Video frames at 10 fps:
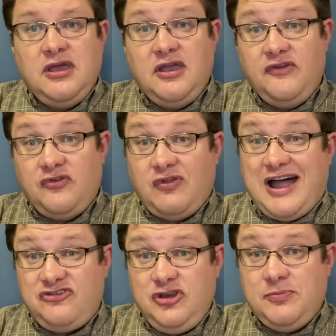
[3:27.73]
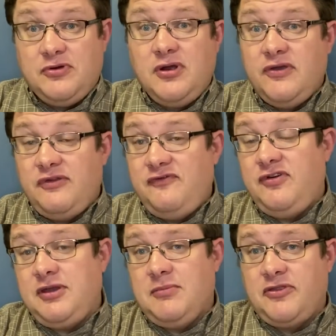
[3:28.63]
is a lot cheaper than
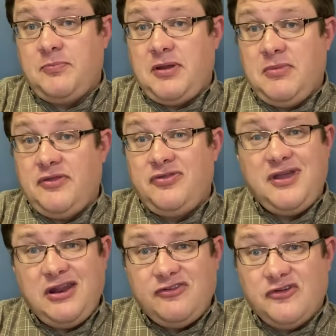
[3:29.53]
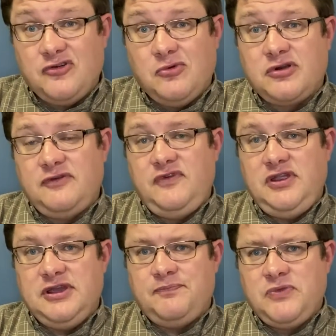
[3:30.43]
filling it month by month, and it's also more
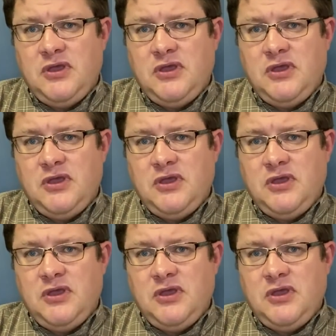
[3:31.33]
convenient.